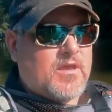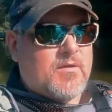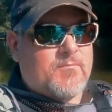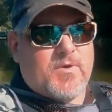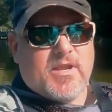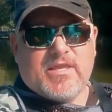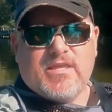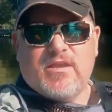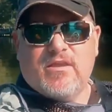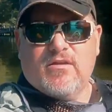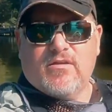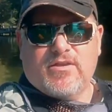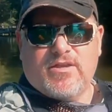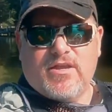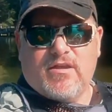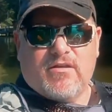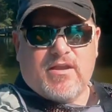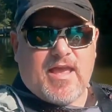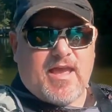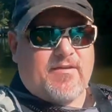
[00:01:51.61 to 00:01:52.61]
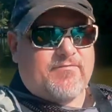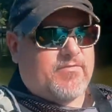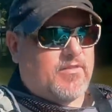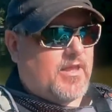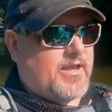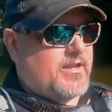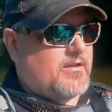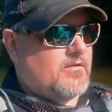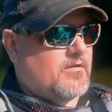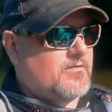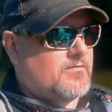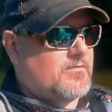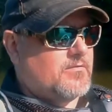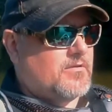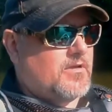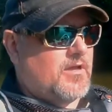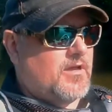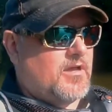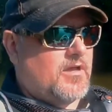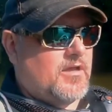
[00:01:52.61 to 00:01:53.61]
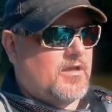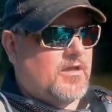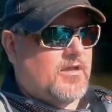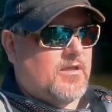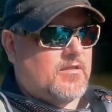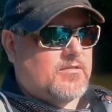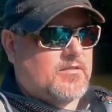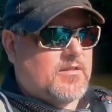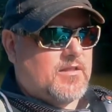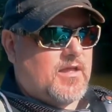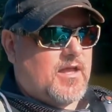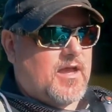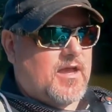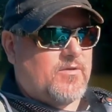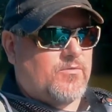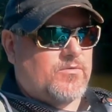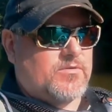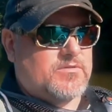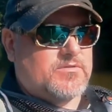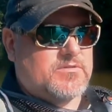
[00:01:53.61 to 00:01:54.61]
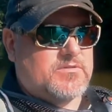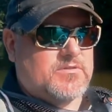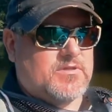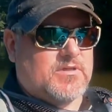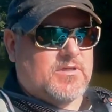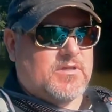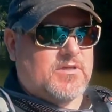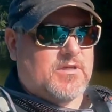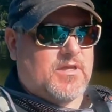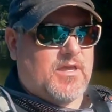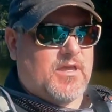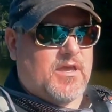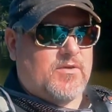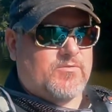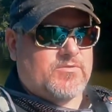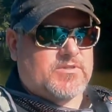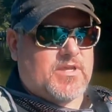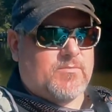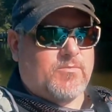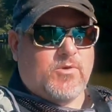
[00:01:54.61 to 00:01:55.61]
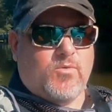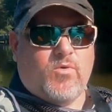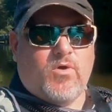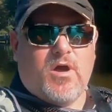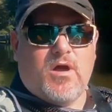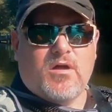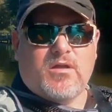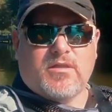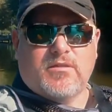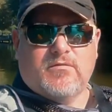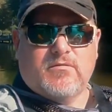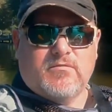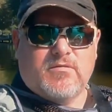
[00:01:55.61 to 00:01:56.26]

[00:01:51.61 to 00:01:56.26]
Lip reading: about a year and a half later, I was able to walk